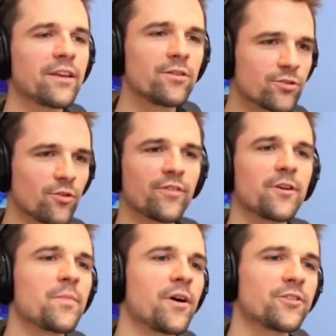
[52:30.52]
so very
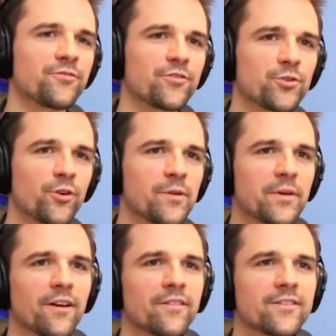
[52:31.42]
much for joining me
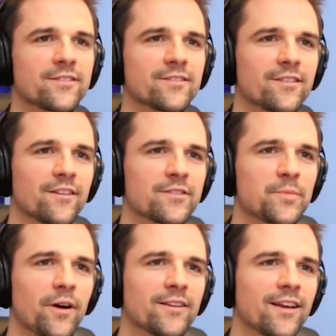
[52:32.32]
on this
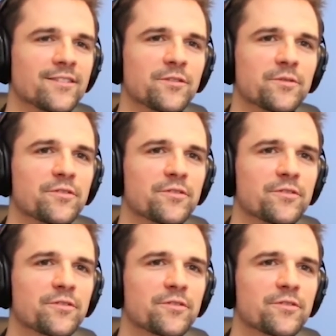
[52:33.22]
podcast. This was so